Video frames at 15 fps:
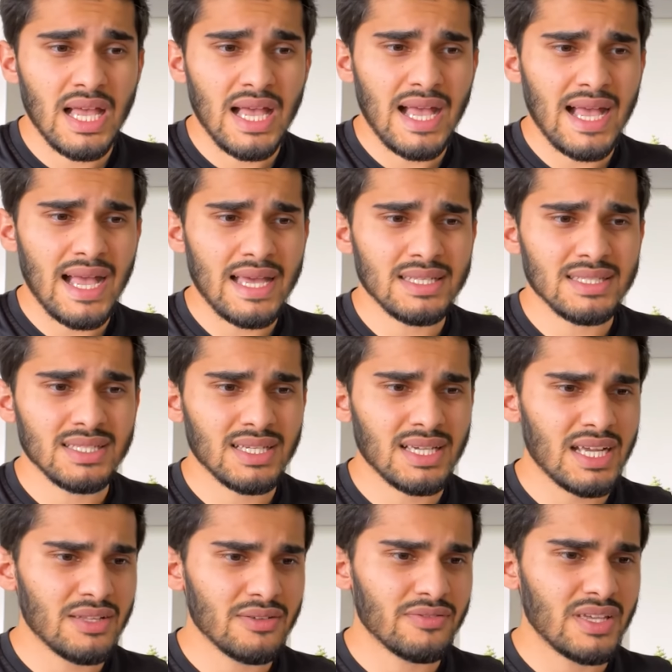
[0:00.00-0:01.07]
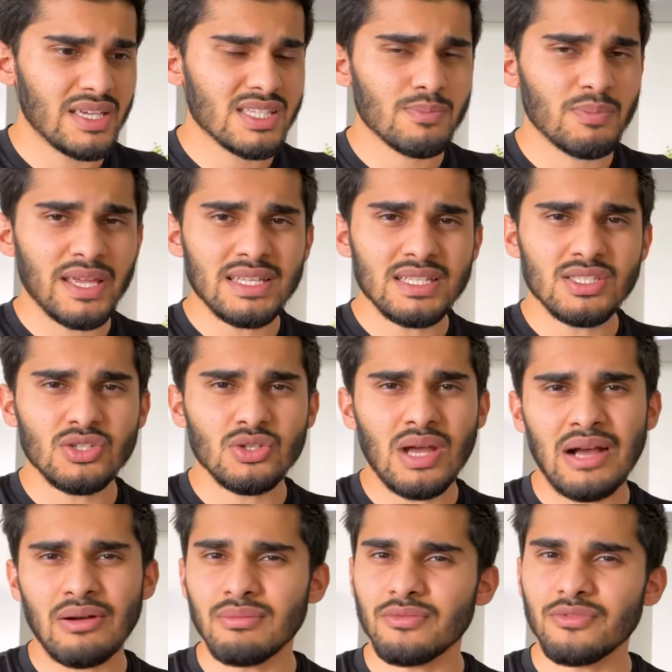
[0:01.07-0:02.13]
and to kind of explain to you
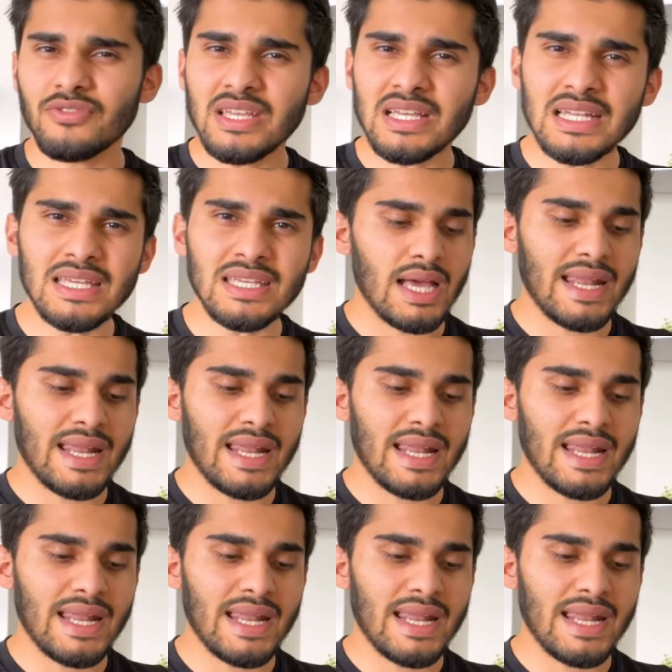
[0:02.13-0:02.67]
how I'm feeling